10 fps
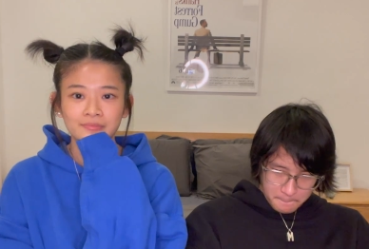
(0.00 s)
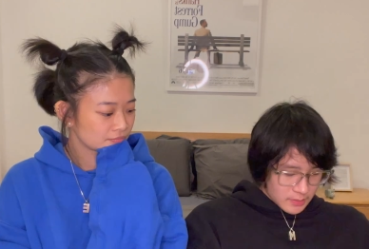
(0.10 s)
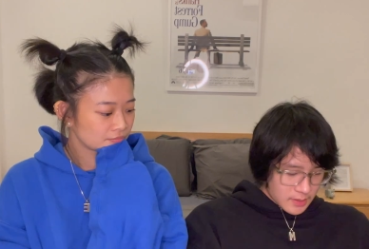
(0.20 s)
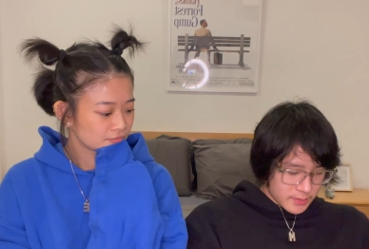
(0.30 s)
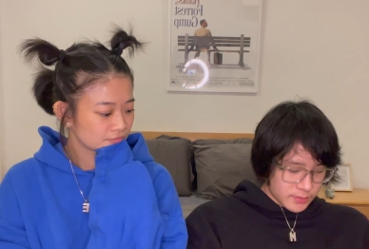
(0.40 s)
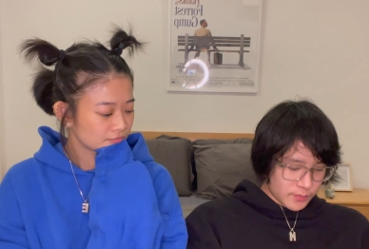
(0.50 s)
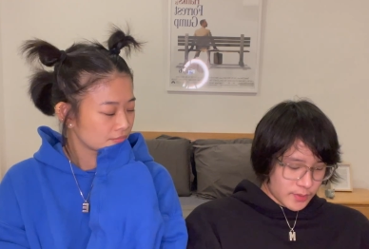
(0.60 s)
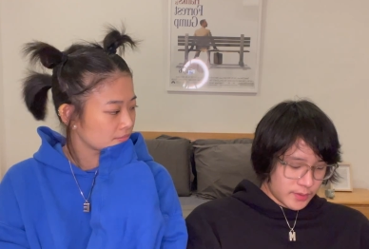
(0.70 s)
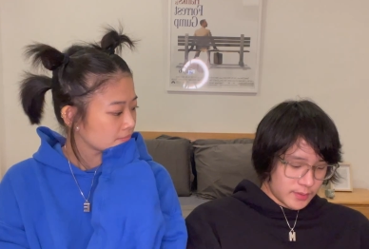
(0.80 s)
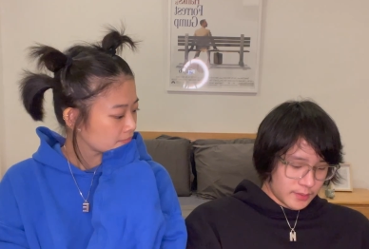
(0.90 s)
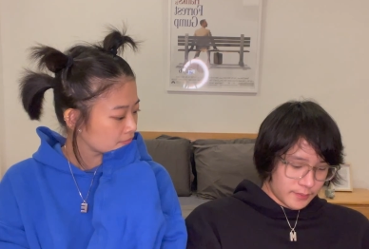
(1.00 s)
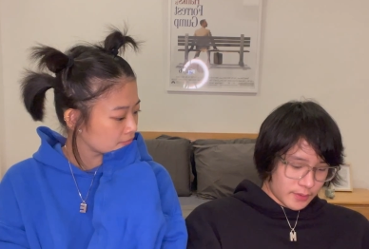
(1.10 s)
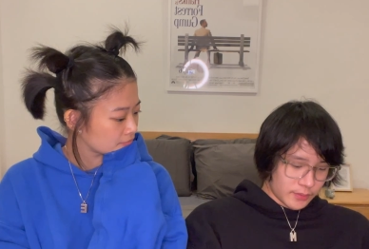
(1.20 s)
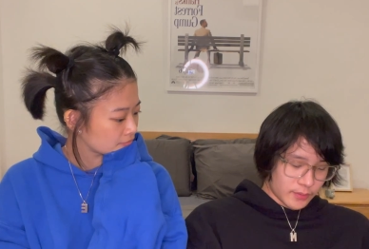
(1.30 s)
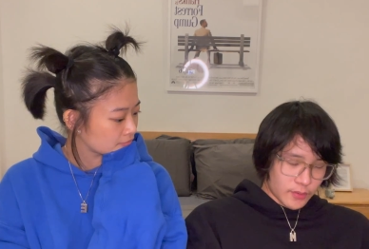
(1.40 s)
Speaker 1: Unless you want it like
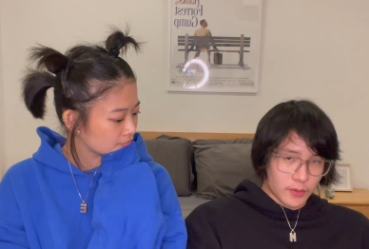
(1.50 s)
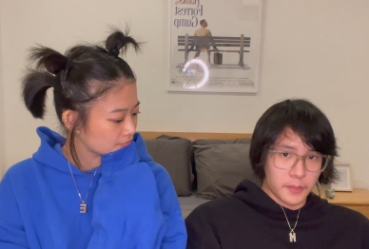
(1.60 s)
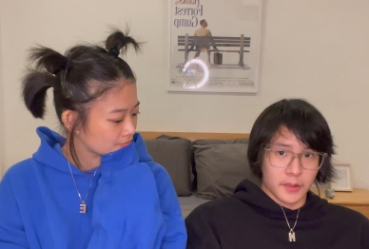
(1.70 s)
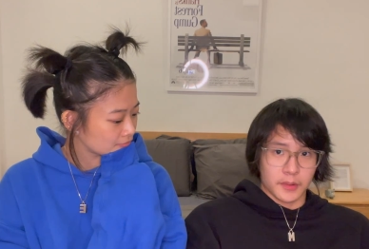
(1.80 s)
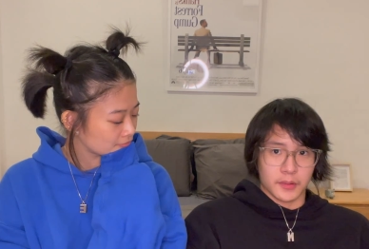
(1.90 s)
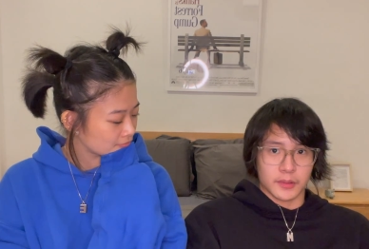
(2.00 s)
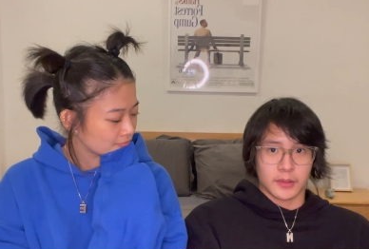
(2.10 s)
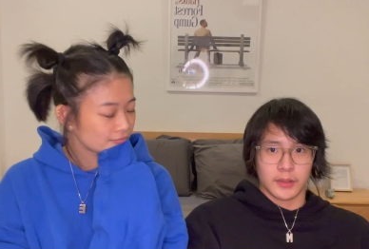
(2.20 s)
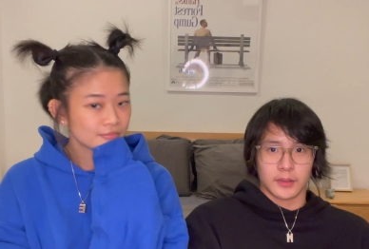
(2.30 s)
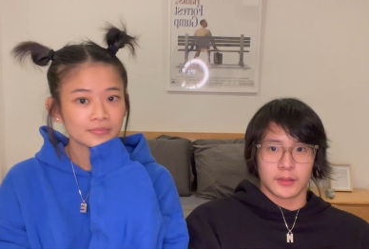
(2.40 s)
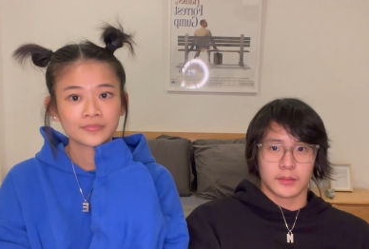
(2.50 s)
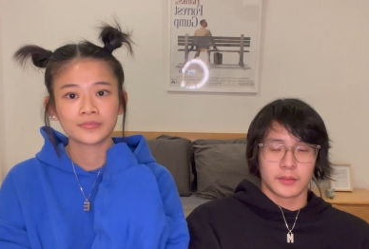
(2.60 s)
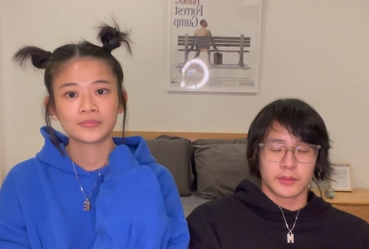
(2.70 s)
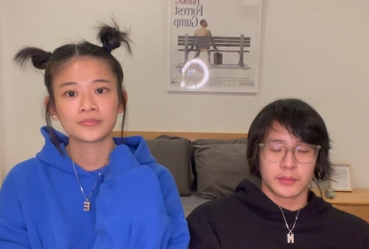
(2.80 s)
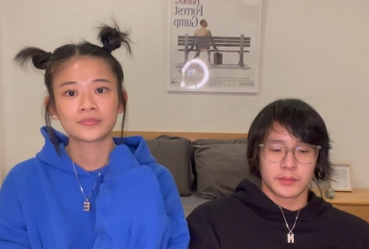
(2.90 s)
very cropped now. Like
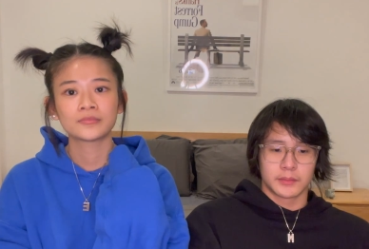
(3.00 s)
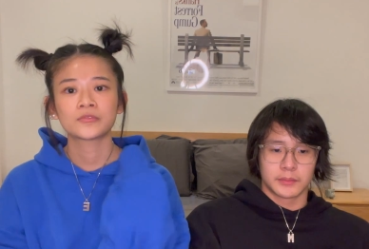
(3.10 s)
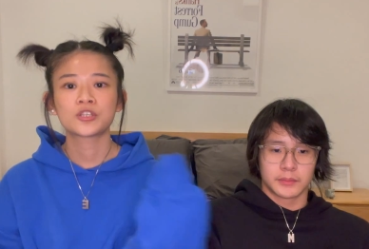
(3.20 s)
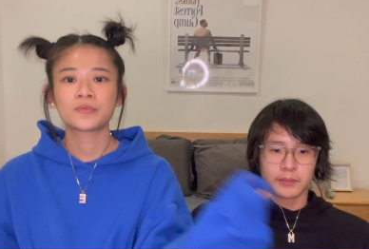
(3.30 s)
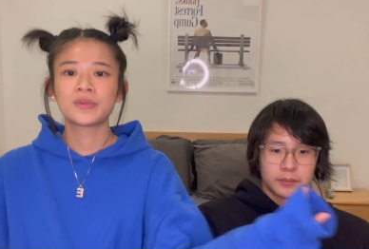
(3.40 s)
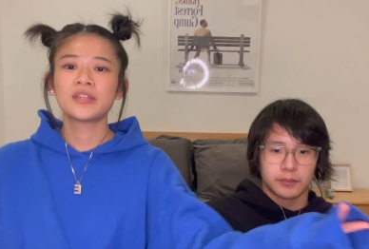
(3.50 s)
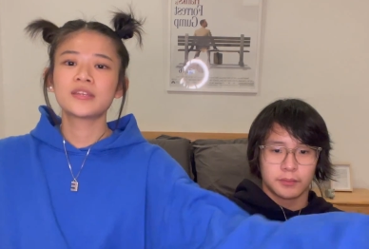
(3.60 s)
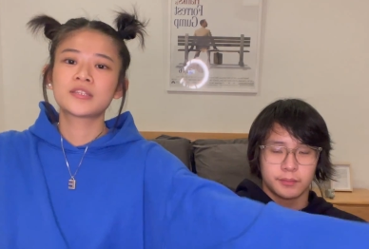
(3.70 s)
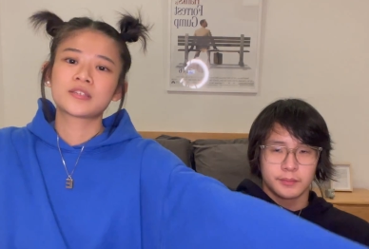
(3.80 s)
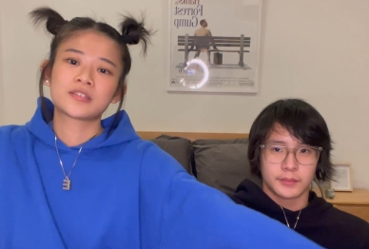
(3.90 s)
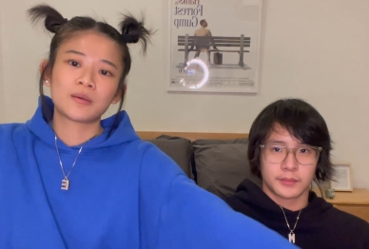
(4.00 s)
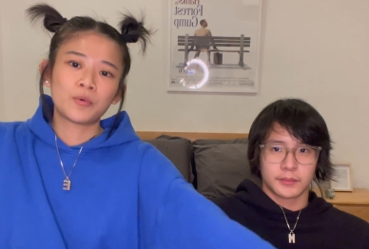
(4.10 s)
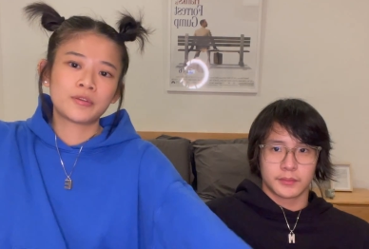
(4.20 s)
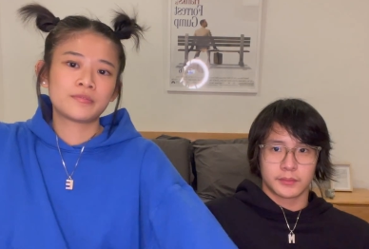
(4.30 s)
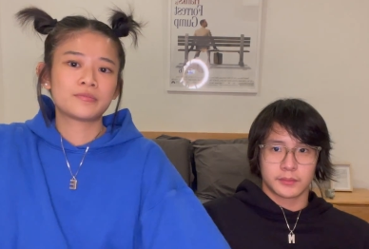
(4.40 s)
Speaker 2: mm -hmm. to me this
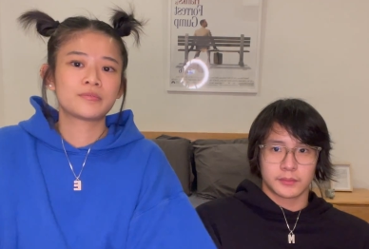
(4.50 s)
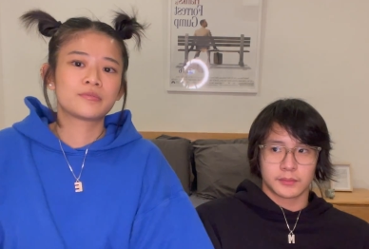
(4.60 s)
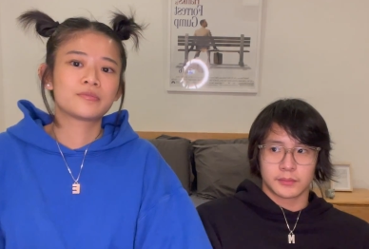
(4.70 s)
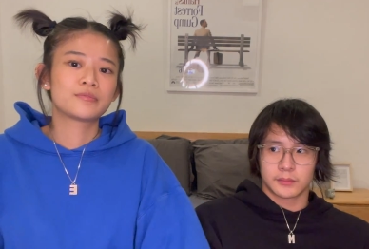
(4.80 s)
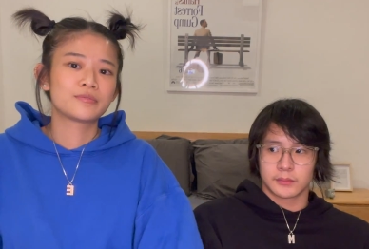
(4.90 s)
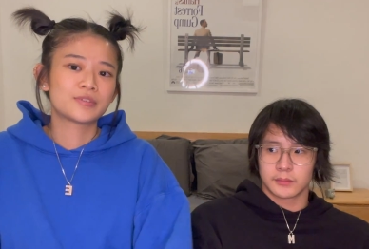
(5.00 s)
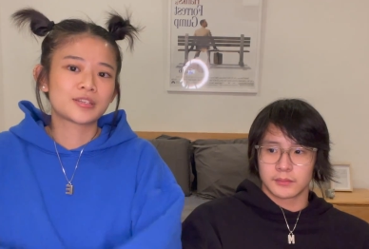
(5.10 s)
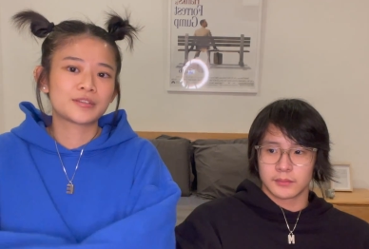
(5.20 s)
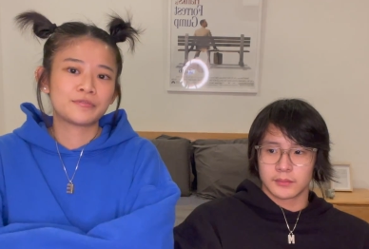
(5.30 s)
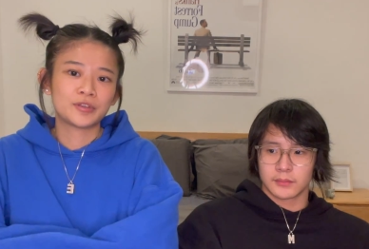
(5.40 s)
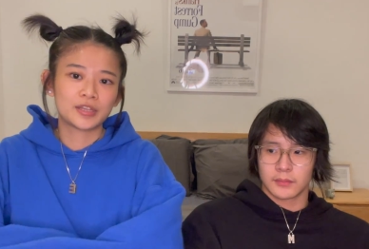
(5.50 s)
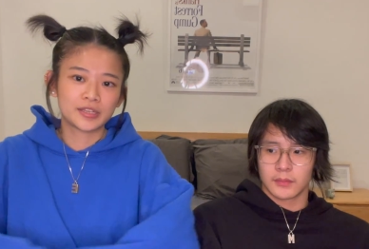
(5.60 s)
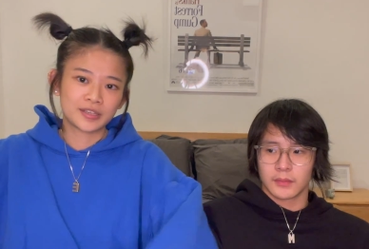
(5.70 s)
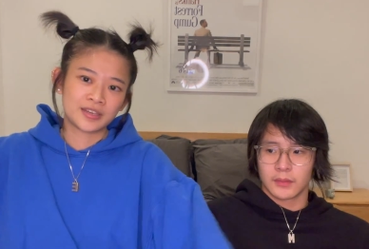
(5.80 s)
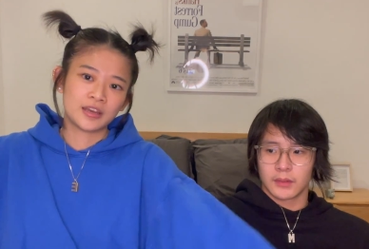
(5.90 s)
somewhat doesn't feel
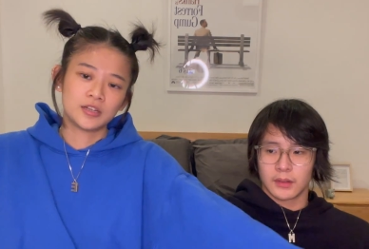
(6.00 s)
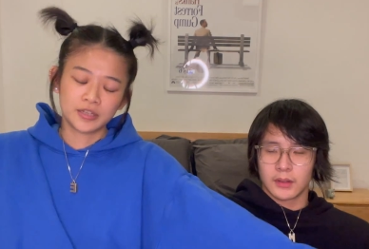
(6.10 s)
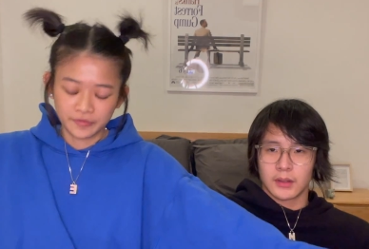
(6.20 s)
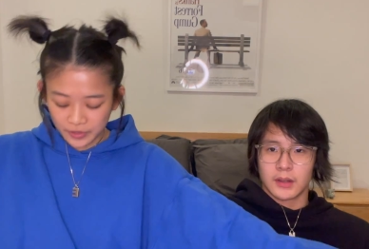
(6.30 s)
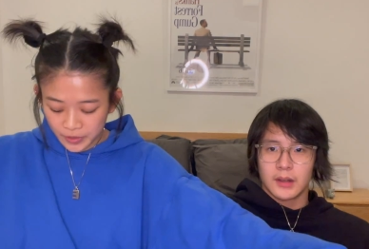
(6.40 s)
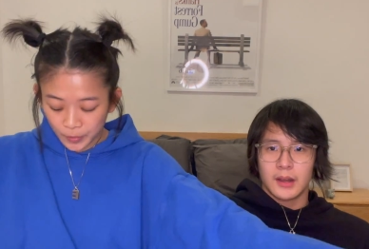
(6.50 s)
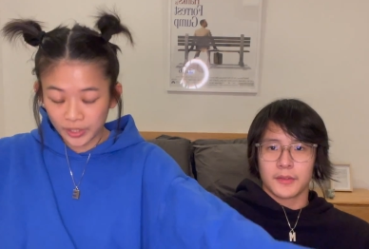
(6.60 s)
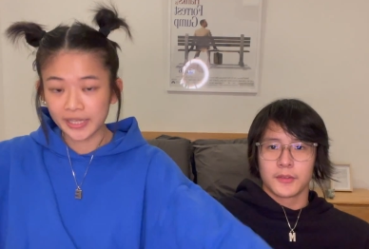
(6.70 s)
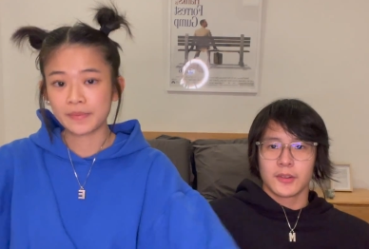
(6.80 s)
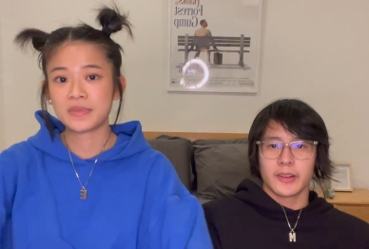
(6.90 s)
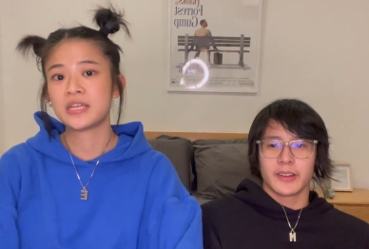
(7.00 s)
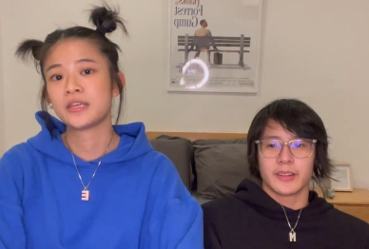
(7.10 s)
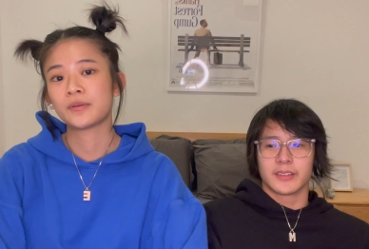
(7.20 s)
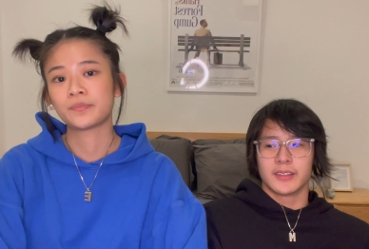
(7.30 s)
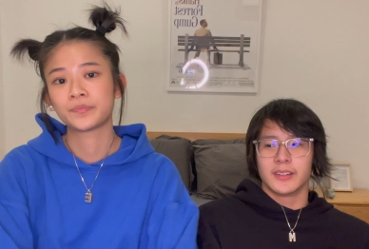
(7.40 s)
like an L. It feels more I like feel a like
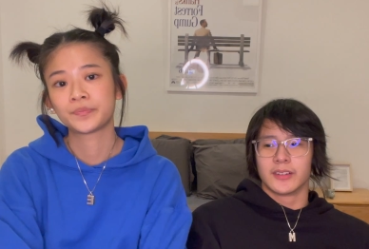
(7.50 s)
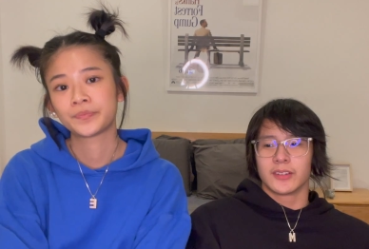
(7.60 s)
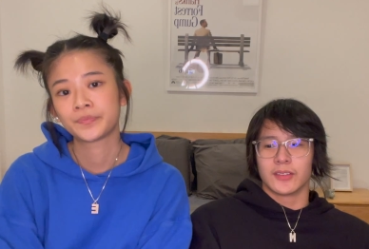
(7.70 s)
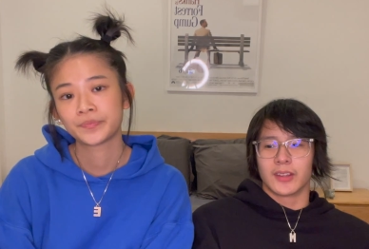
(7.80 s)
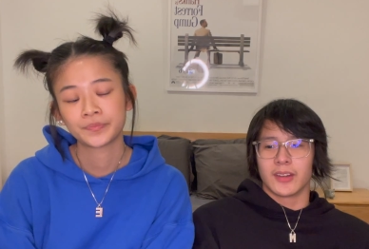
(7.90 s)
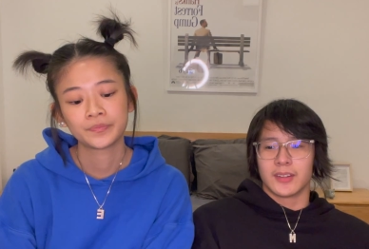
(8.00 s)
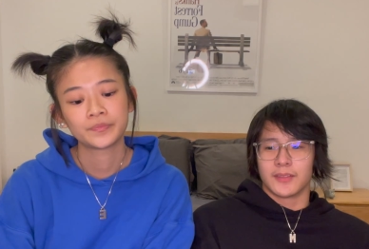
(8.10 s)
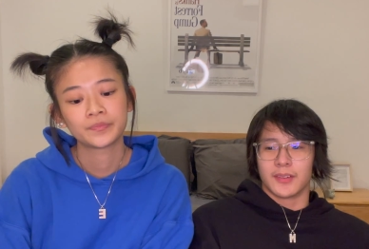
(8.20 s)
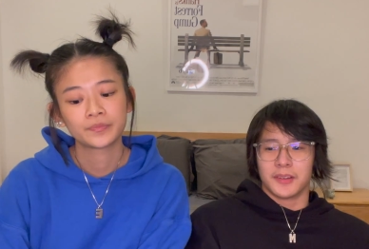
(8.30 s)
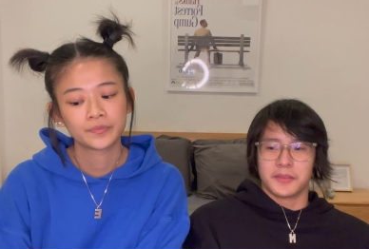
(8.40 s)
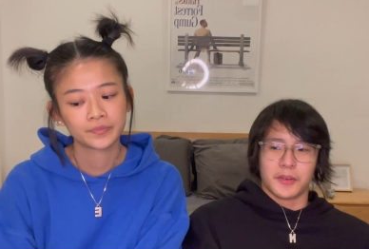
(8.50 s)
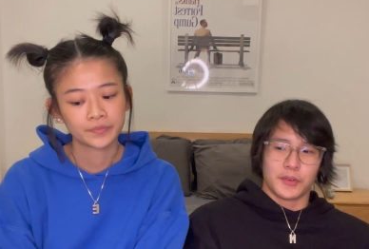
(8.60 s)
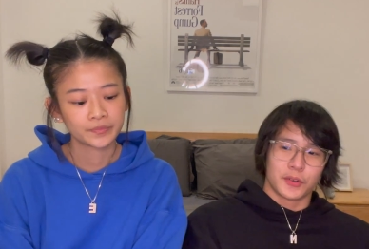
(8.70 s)
medium. It's
Speaker 1: either you get it like very